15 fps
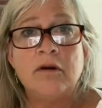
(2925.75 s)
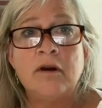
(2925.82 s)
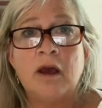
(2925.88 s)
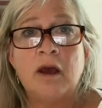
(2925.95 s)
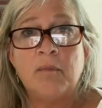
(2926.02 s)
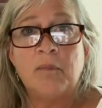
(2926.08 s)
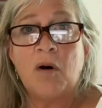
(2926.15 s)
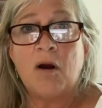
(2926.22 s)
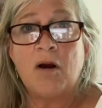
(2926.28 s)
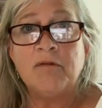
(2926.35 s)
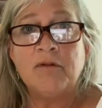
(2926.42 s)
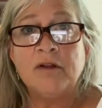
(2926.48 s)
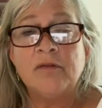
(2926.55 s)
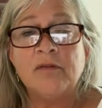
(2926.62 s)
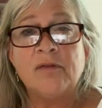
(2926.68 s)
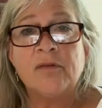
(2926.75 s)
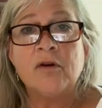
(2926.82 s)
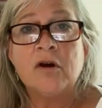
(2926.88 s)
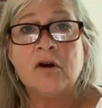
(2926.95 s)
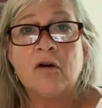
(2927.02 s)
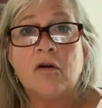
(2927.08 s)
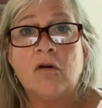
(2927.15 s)
nonprofits
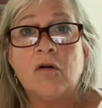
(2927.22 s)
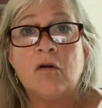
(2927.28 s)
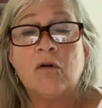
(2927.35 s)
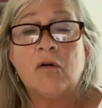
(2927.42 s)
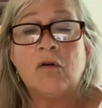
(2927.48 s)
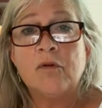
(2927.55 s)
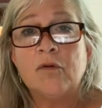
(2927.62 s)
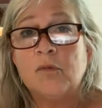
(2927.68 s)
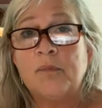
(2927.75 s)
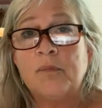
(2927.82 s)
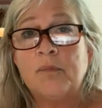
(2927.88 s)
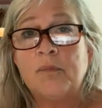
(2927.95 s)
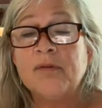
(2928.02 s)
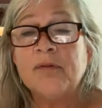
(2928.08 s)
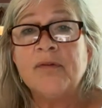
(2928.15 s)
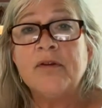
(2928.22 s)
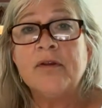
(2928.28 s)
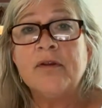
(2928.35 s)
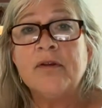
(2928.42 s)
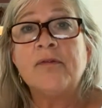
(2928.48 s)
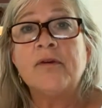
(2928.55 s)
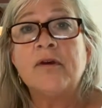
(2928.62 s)
or own little
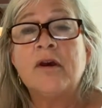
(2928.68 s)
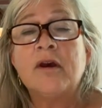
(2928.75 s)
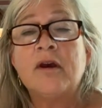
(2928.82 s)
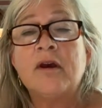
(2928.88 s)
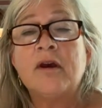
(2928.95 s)
businesses